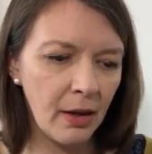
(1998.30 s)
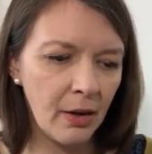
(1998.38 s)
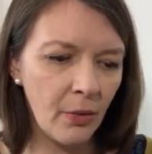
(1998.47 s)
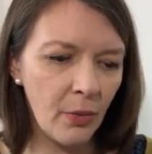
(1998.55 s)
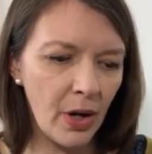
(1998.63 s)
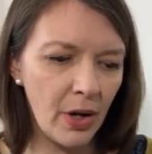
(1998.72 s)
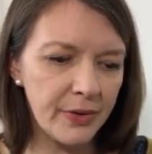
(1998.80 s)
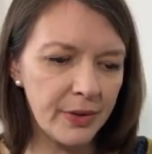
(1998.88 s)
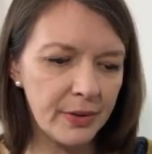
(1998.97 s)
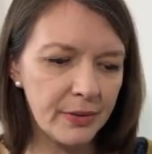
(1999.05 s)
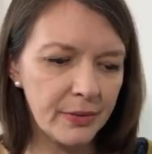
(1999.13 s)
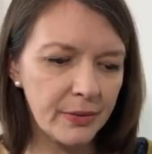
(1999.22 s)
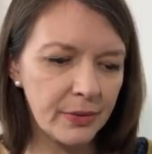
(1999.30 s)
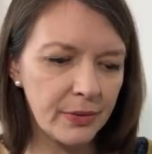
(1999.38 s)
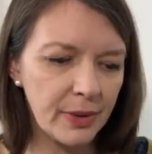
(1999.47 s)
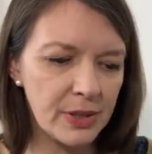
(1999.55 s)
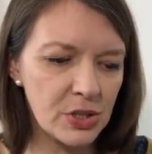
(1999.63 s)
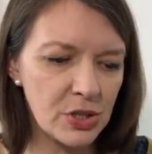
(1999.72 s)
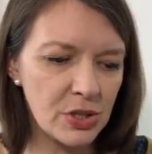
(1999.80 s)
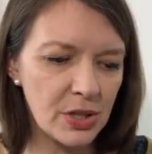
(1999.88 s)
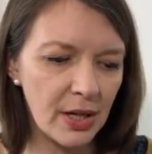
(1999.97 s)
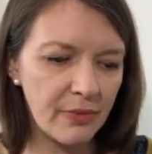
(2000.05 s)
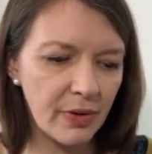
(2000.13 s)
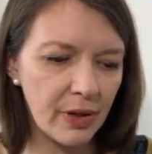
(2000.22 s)
What other question
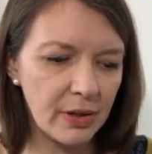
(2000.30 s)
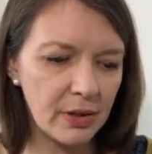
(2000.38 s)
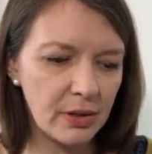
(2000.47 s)
have I?